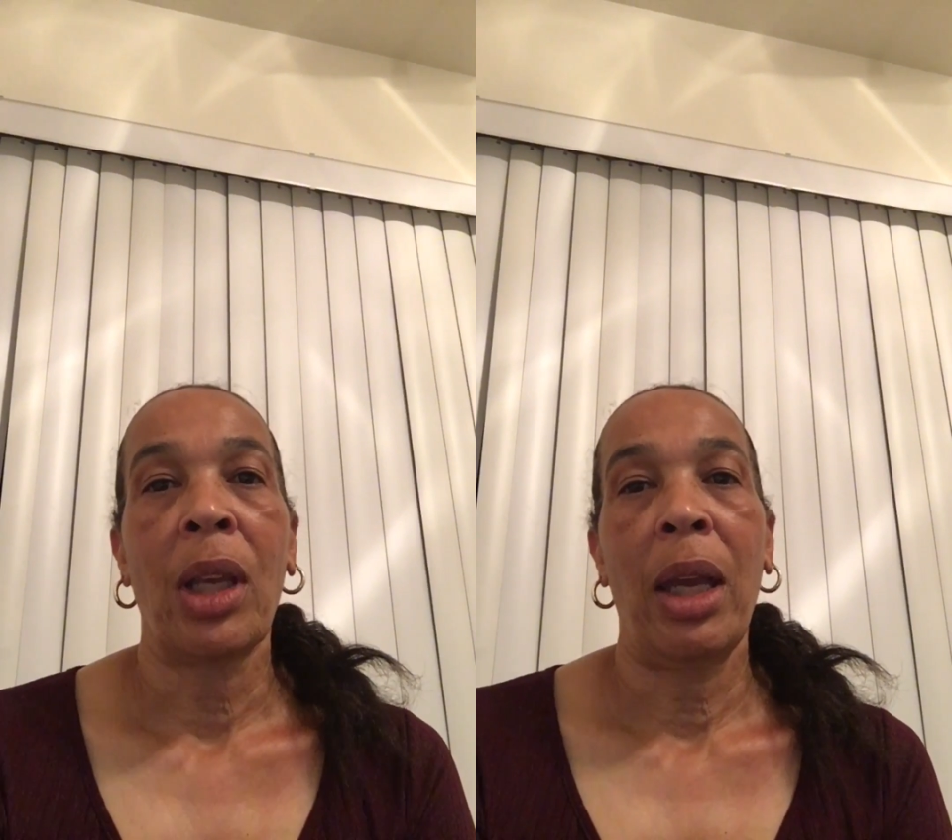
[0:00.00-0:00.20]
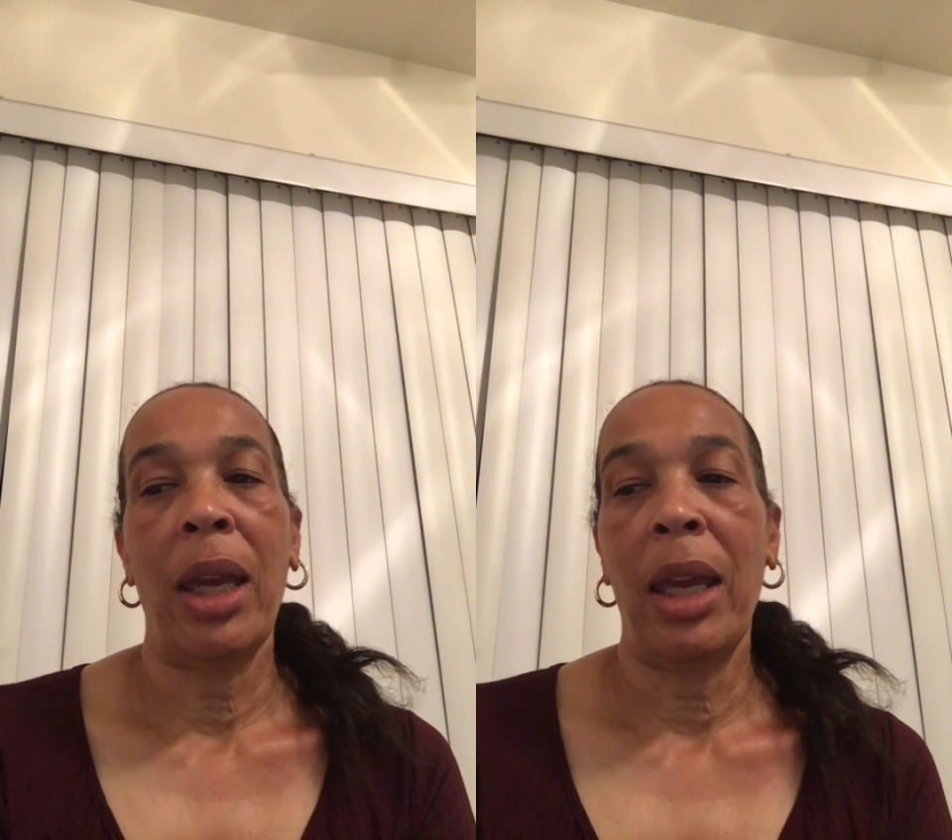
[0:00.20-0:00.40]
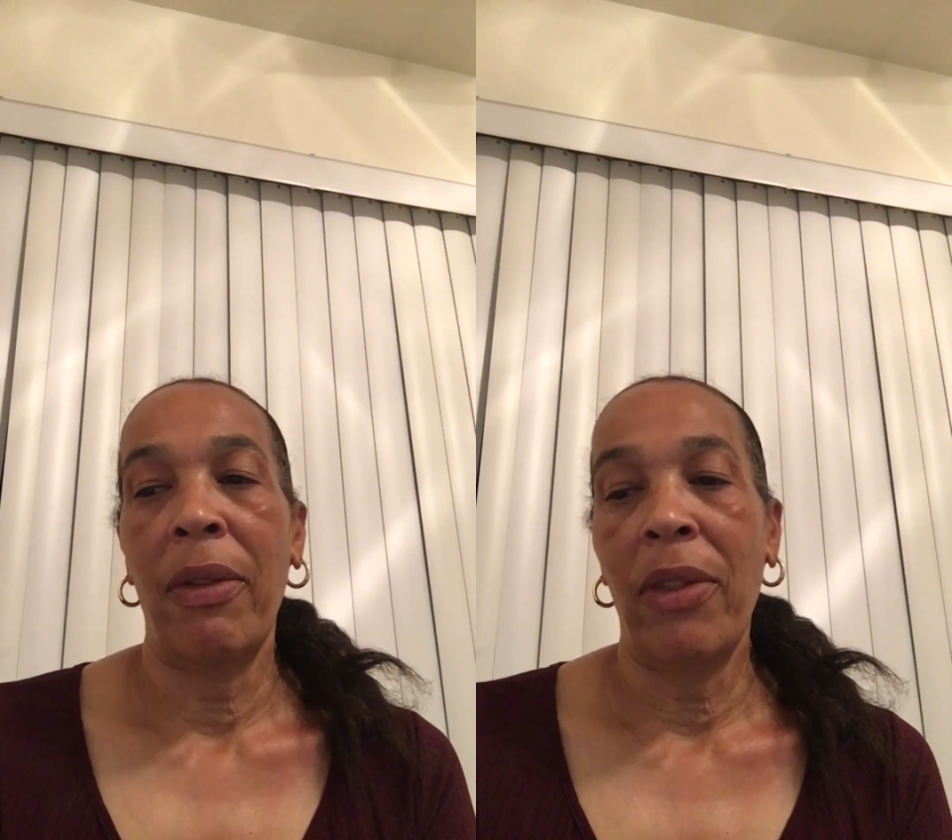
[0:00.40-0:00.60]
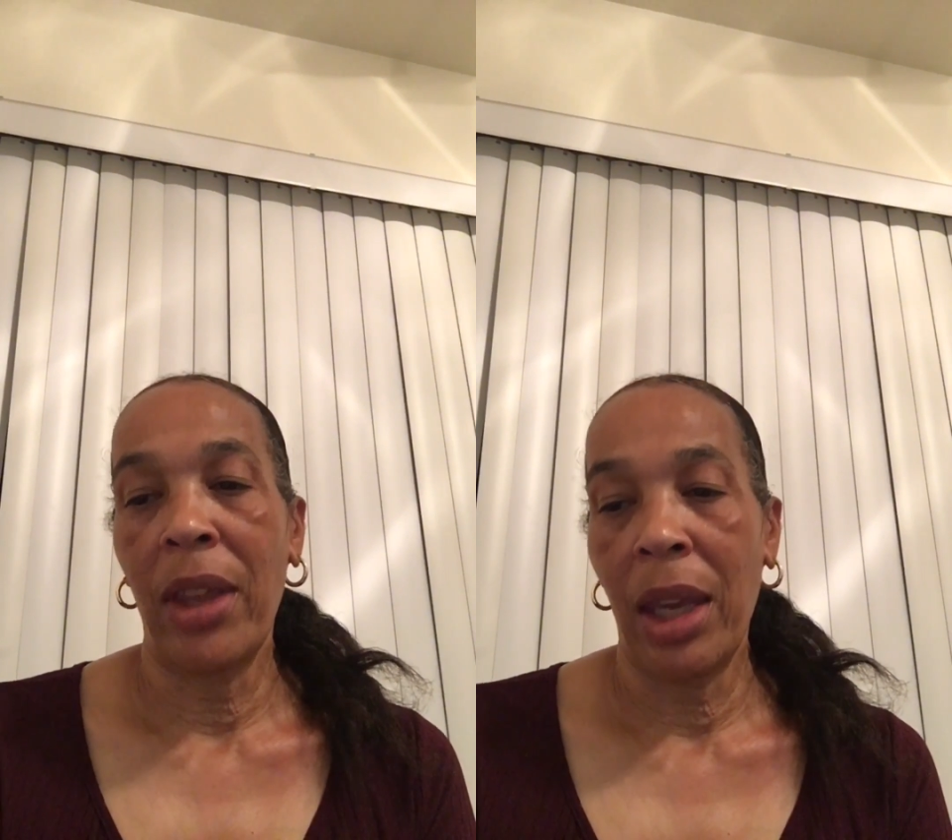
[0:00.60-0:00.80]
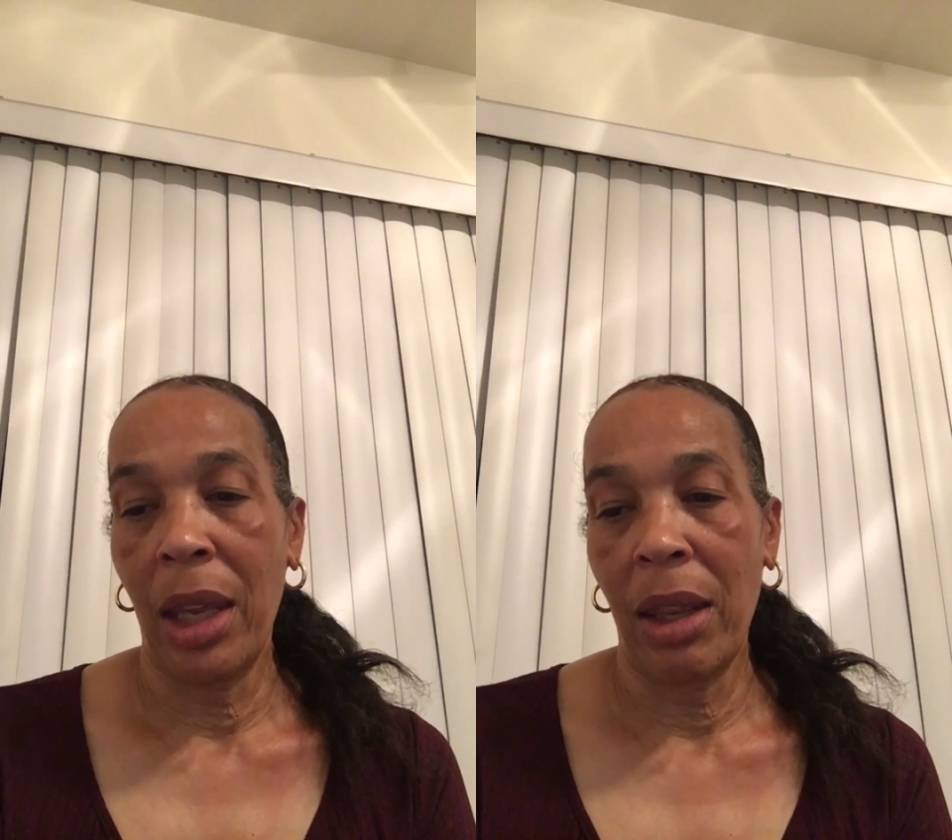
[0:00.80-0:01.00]
And
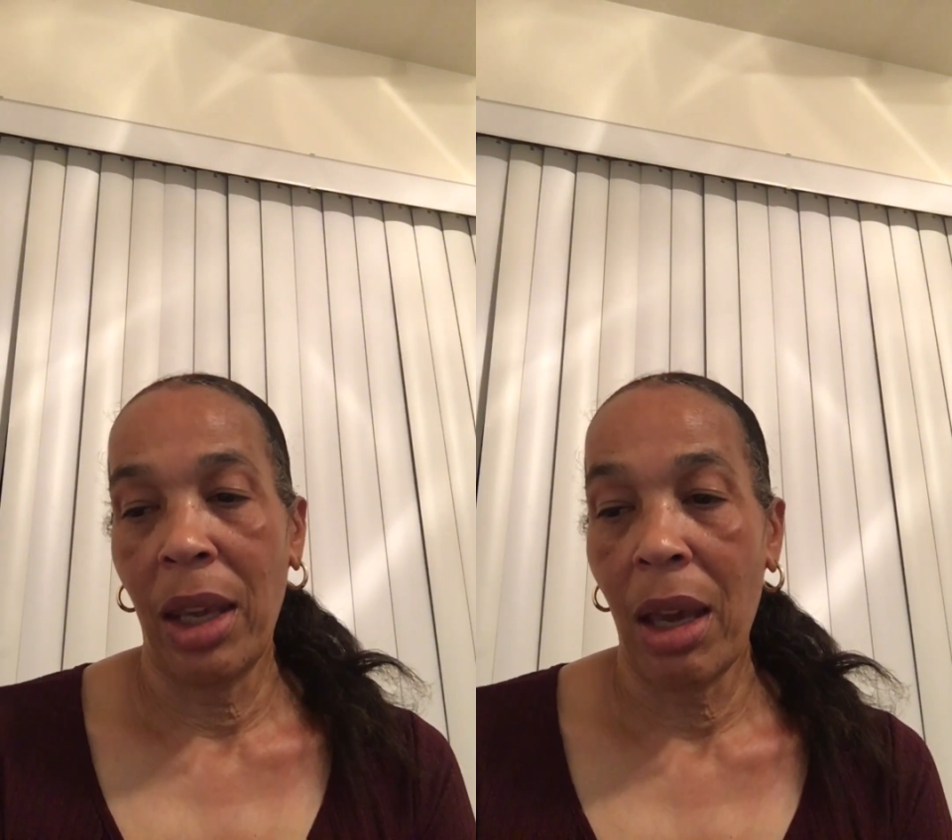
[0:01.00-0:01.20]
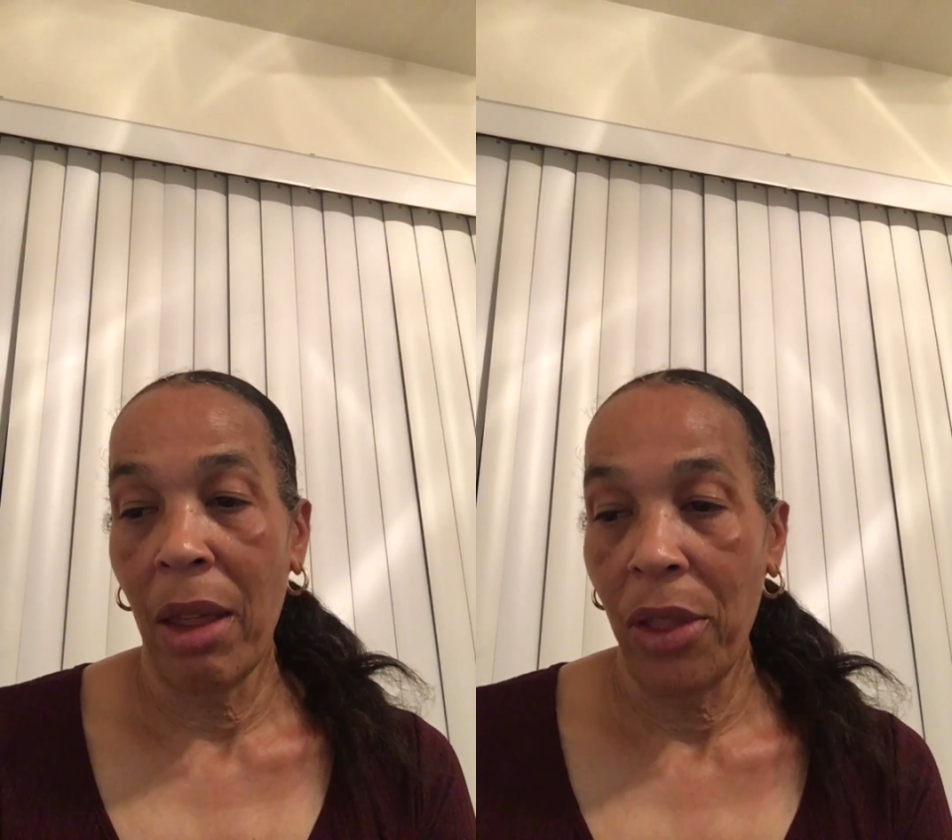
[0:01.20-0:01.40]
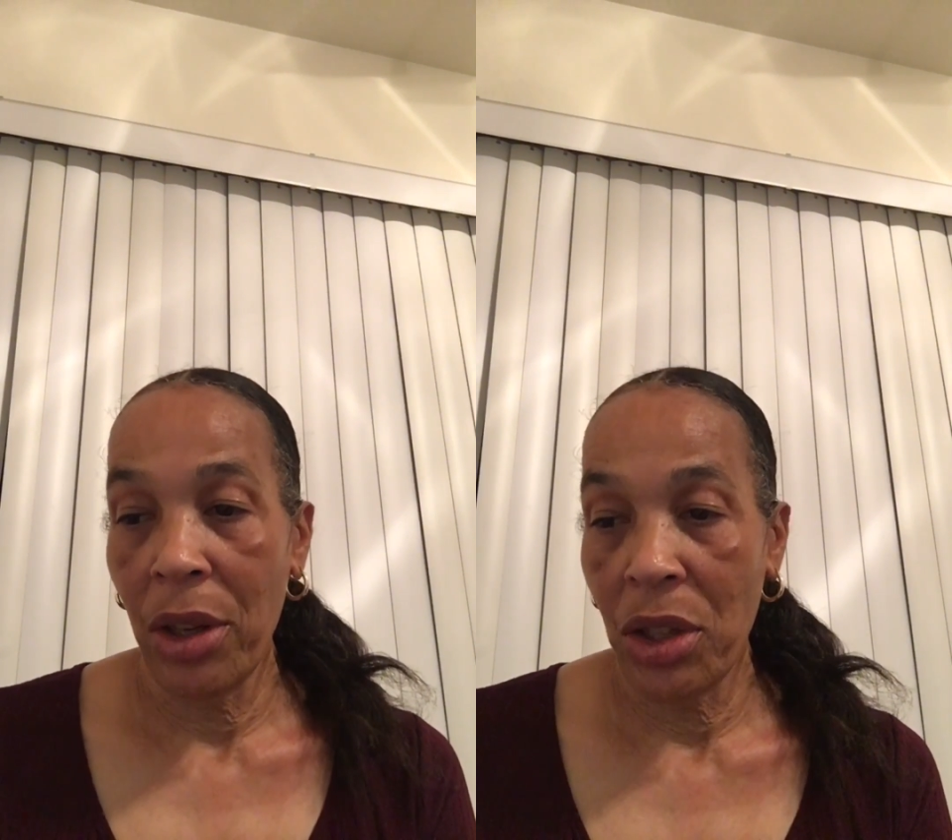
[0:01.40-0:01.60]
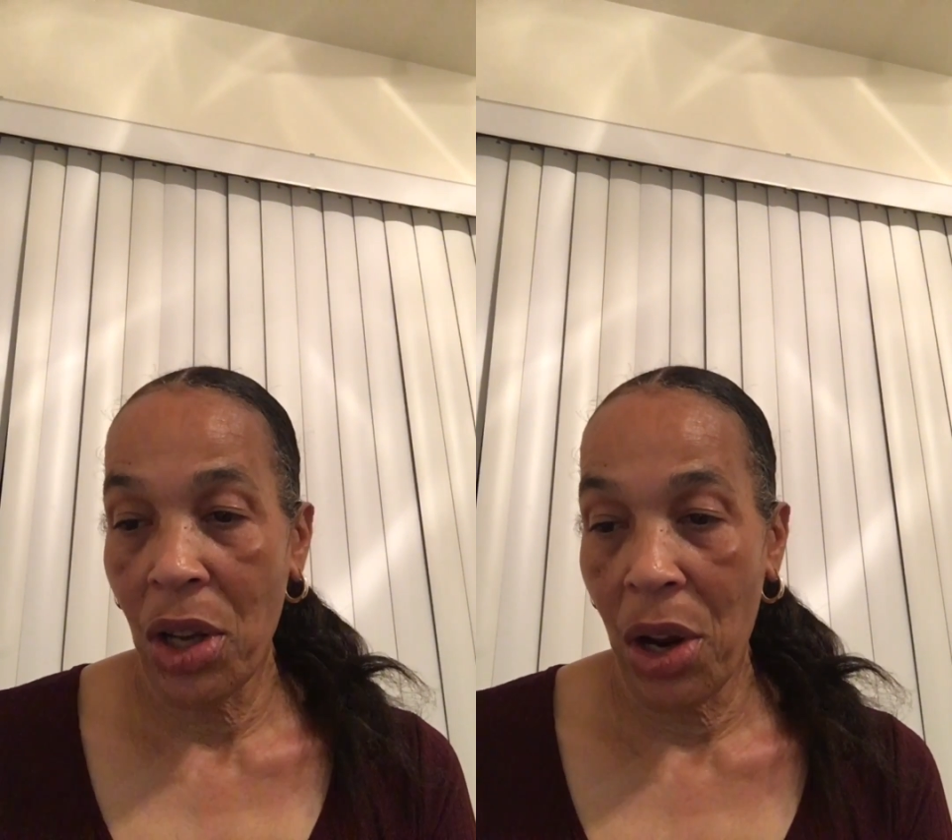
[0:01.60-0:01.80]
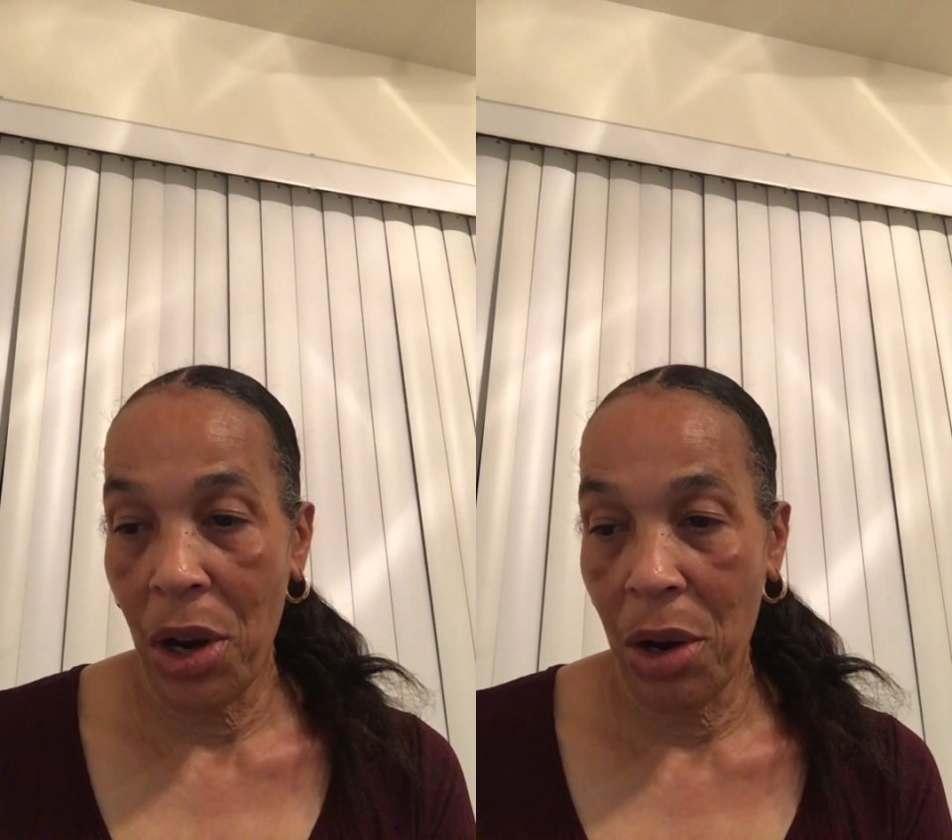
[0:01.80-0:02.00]
then the other
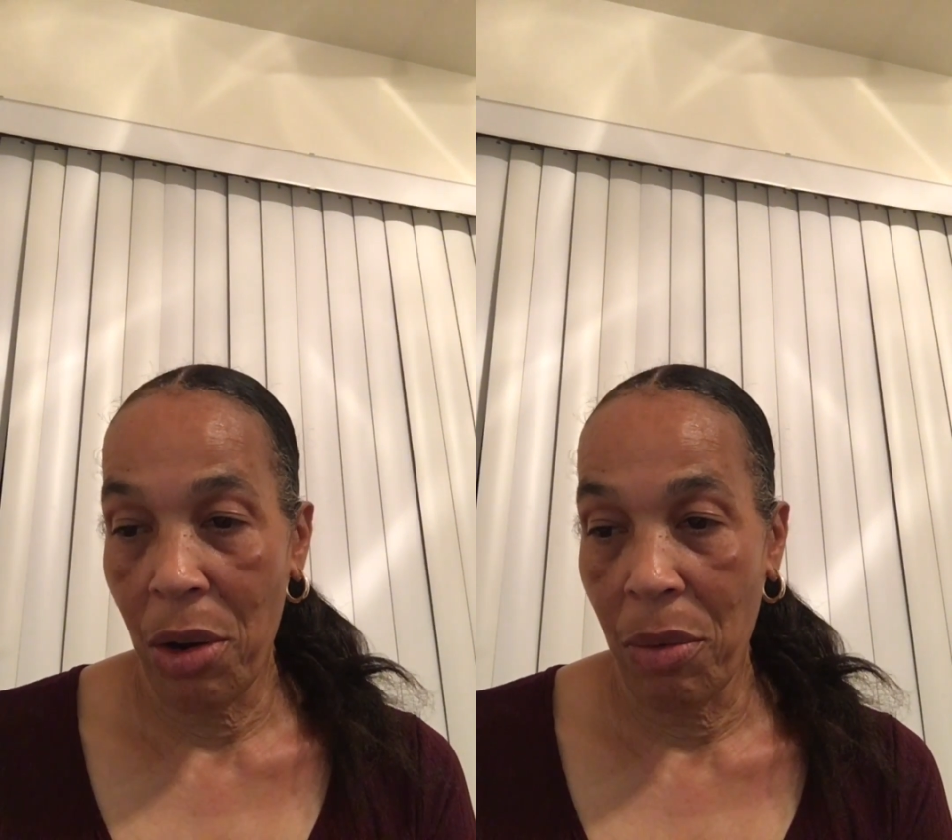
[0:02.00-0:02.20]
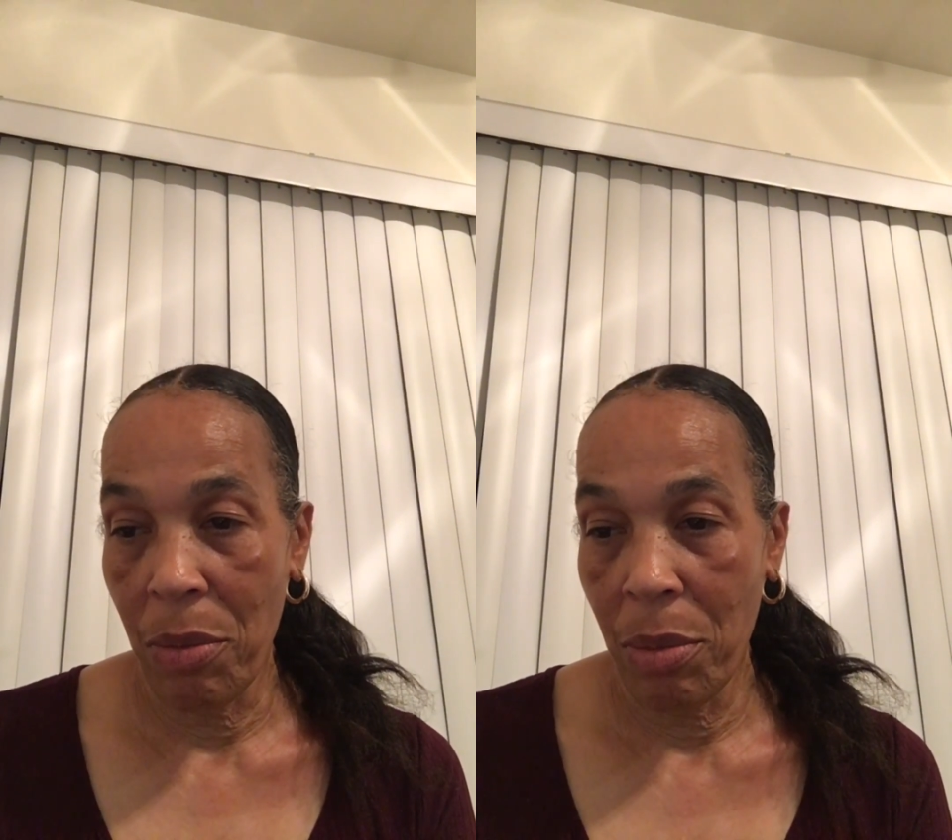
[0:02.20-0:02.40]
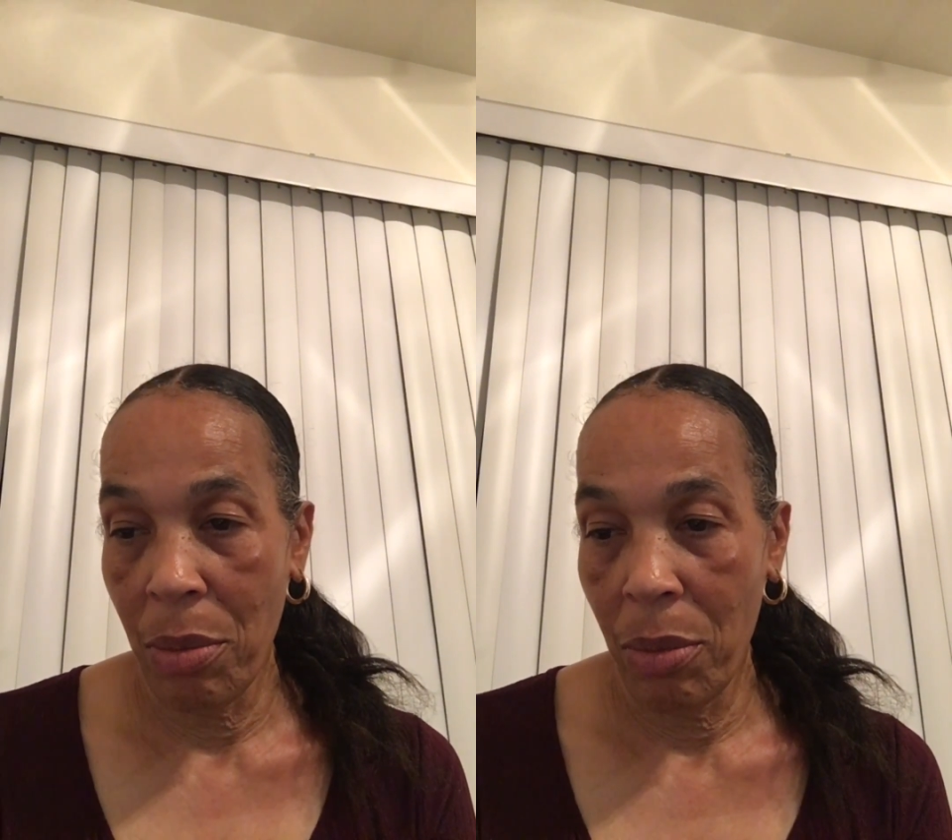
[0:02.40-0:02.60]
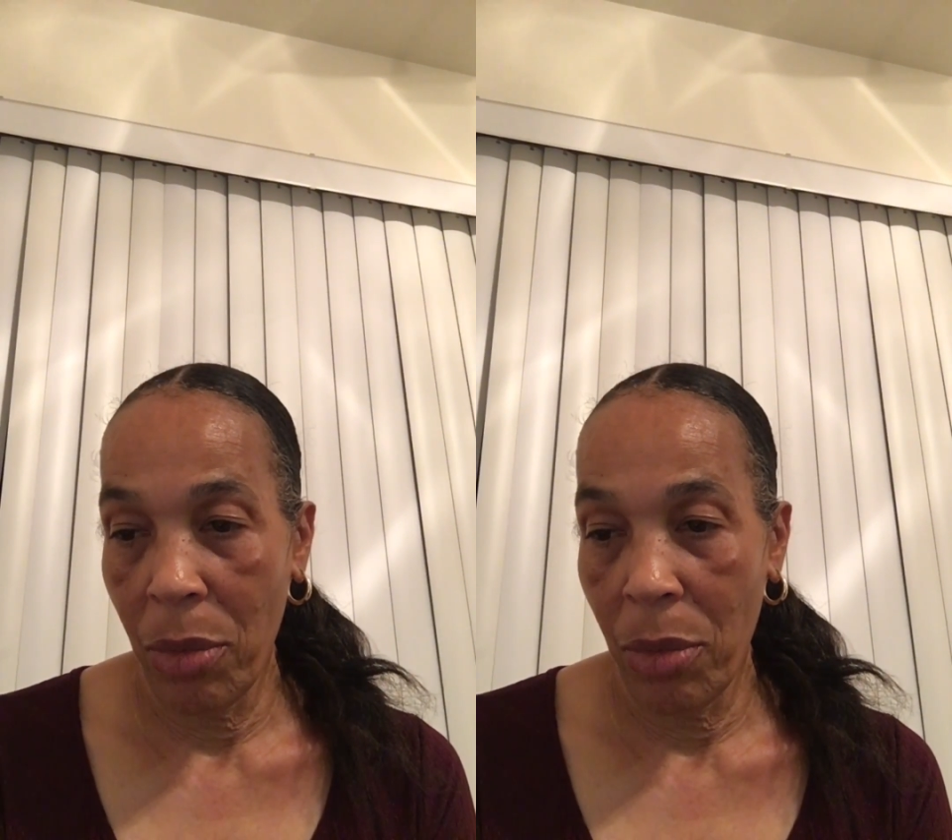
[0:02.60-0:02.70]
term,